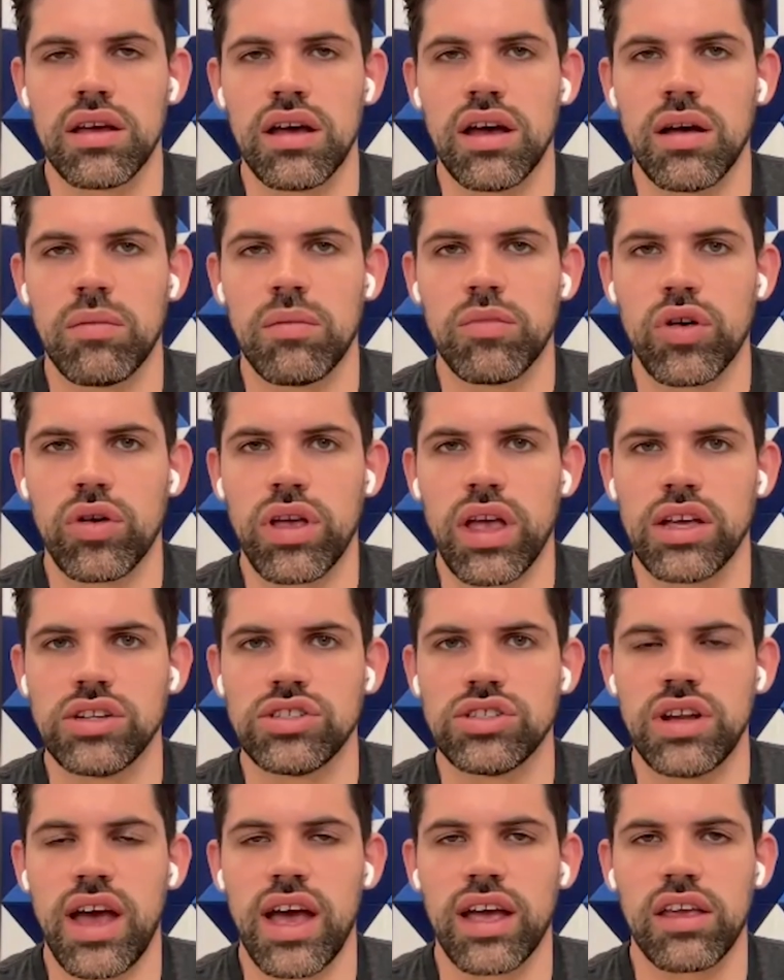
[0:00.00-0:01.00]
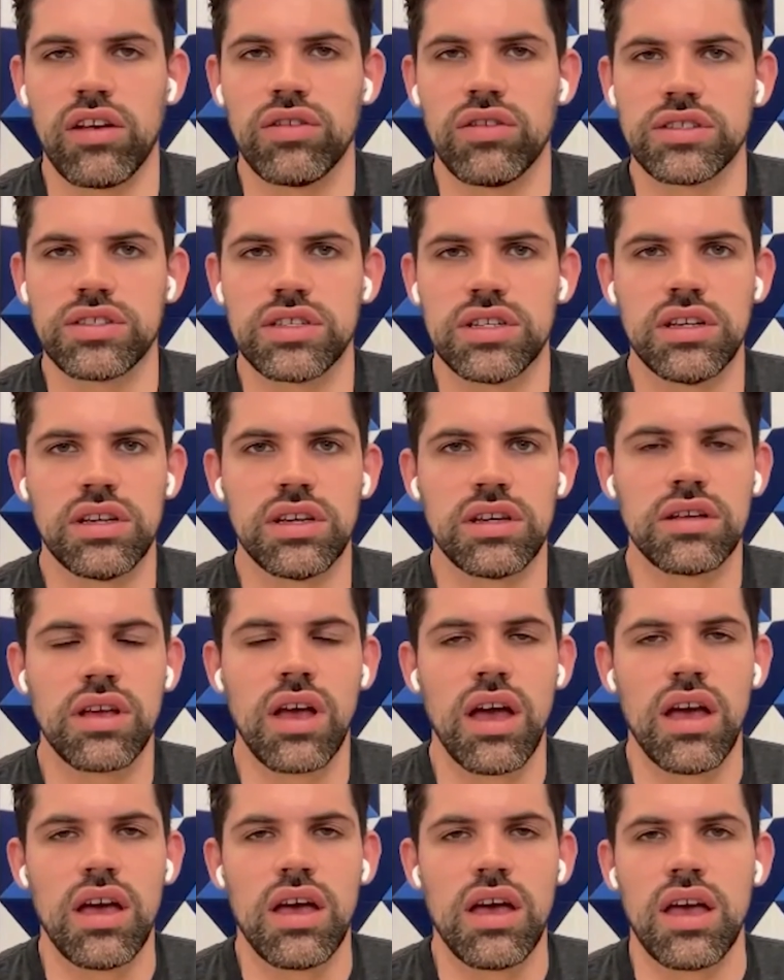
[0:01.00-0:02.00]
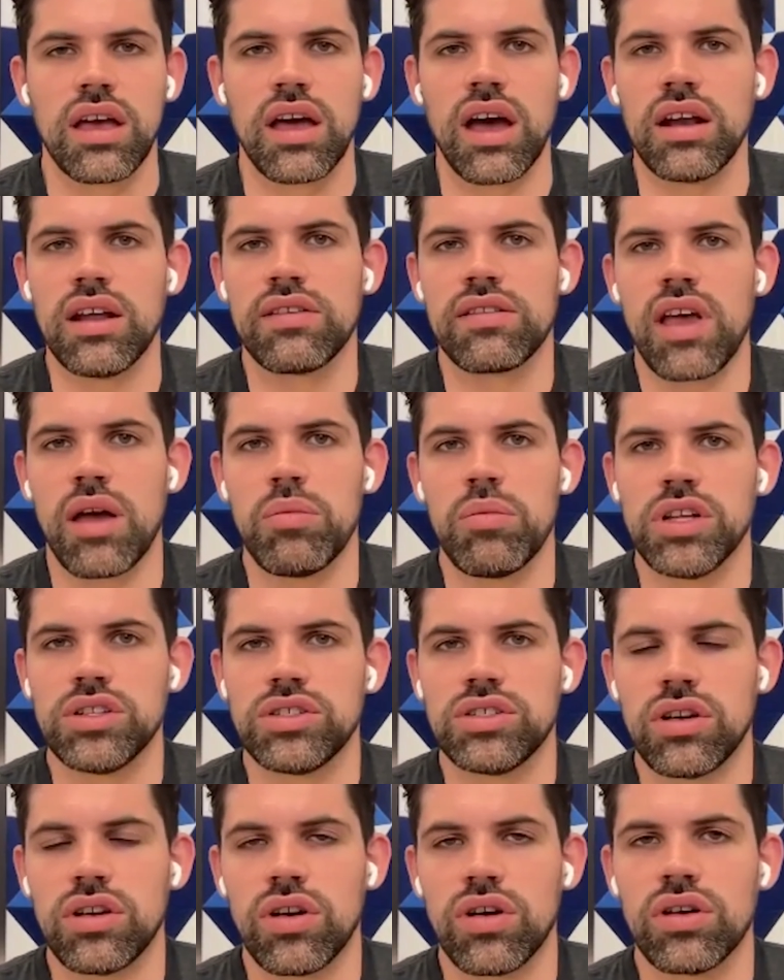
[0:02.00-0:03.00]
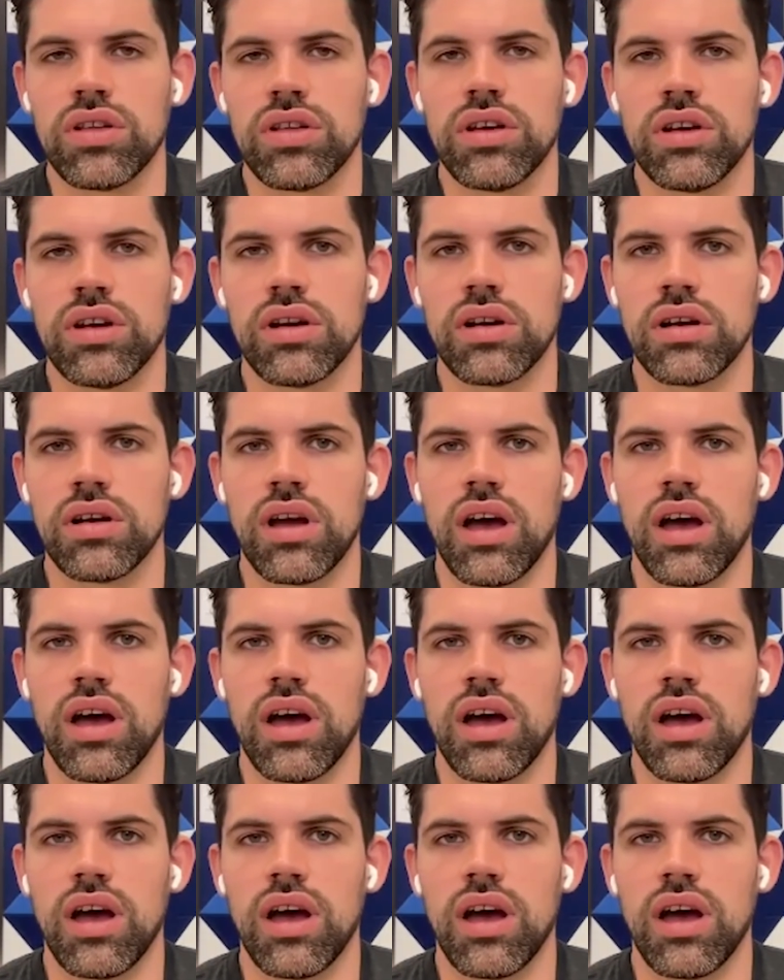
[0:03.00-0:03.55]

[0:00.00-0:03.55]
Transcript: location accuracy. And kind of as I mentioned earlier,